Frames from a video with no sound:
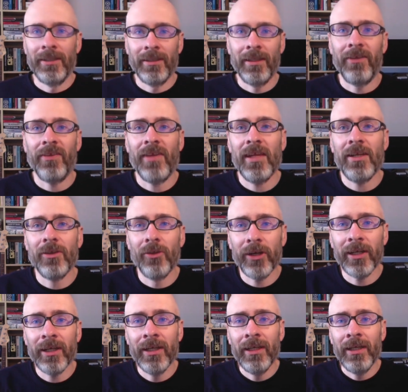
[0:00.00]
let's take a
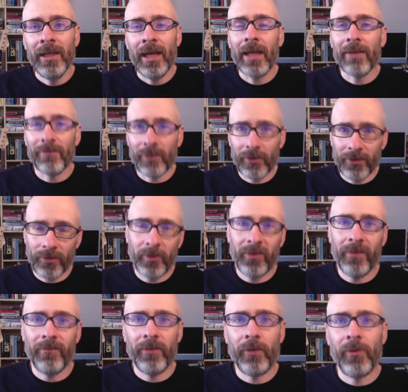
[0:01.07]
look at a very
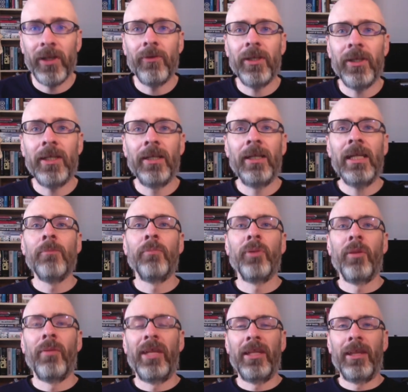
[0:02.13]
specific way we can
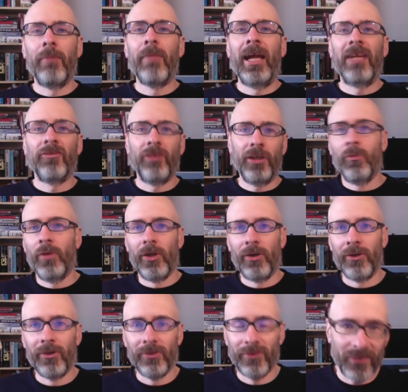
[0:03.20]
implement the magic
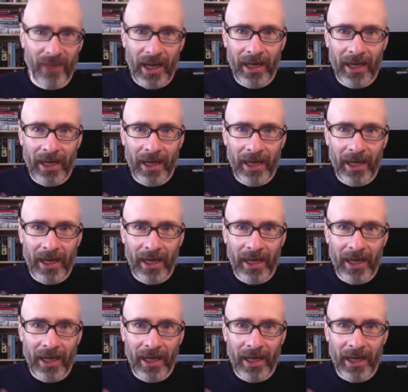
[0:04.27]
words.